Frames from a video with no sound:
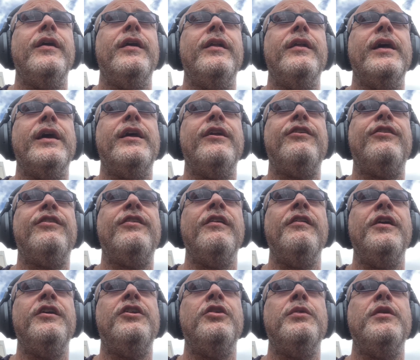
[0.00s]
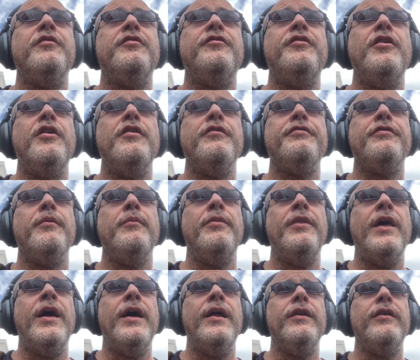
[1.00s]
like, it's silly to infer from
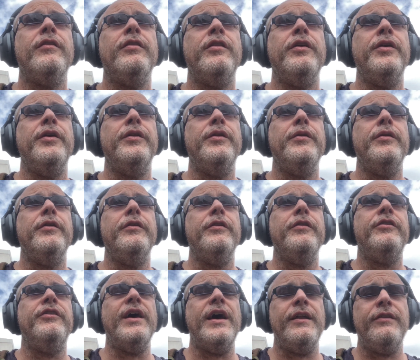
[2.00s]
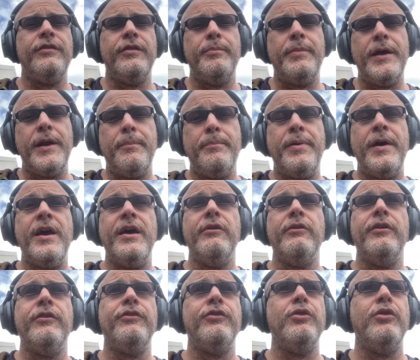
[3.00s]
that dads are better
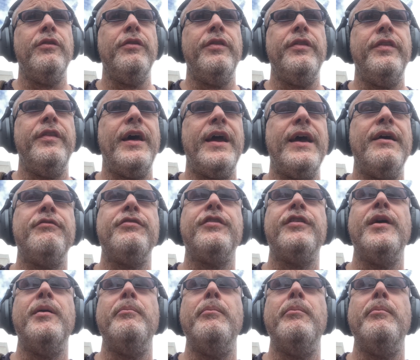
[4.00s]
parents, or they have some